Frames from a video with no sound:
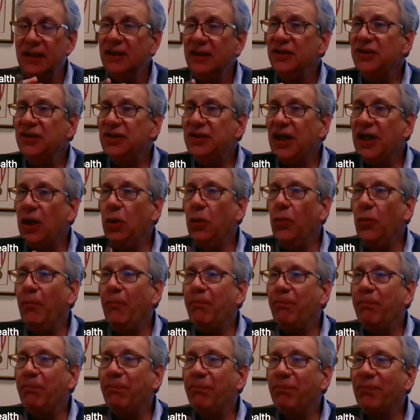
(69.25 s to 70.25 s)
So
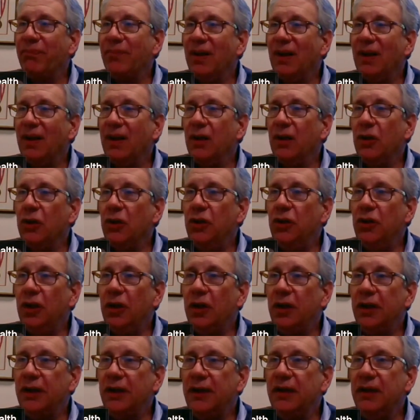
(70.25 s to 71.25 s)

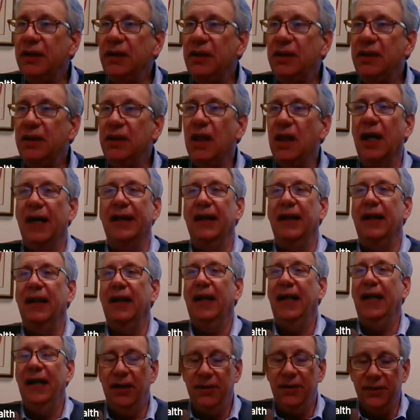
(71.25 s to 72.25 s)
good gut
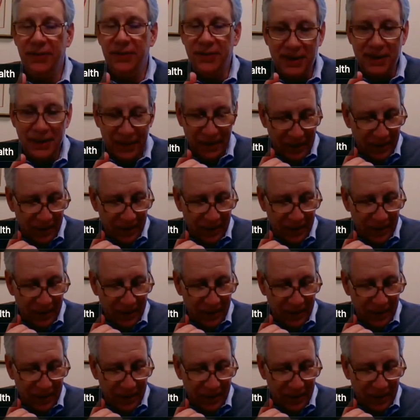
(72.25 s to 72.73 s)
health.